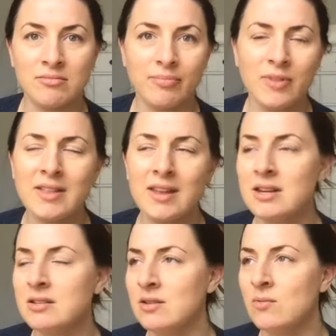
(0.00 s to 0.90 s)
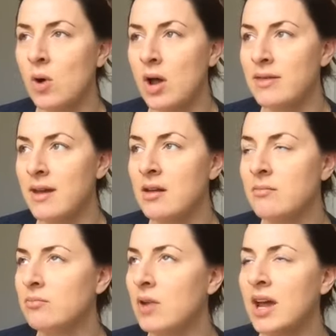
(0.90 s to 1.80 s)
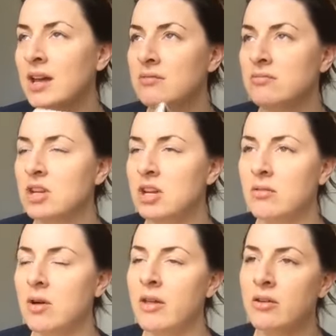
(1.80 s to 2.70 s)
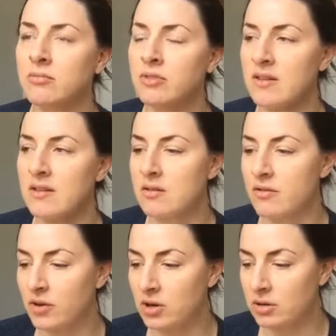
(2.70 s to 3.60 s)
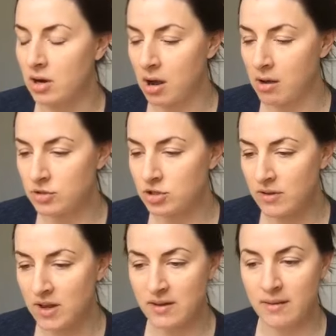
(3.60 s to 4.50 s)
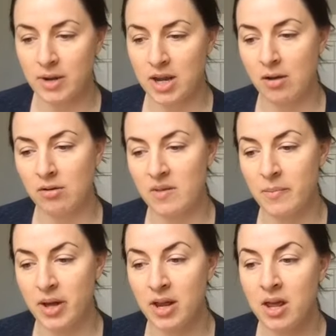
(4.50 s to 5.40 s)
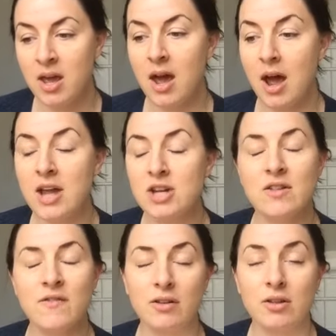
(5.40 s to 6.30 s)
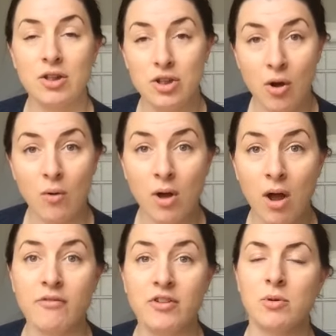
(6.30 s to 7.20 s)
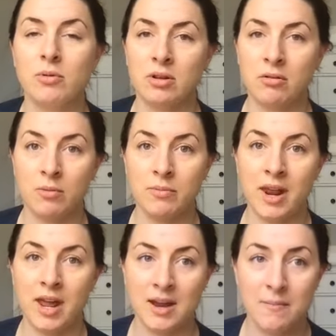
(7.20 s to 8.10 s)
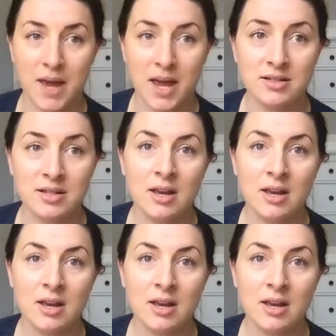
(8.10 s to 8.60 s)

not that I didn't want that. And I had, other reasons for choosing somebody else, but I just felt so comfortable with the group that I had picked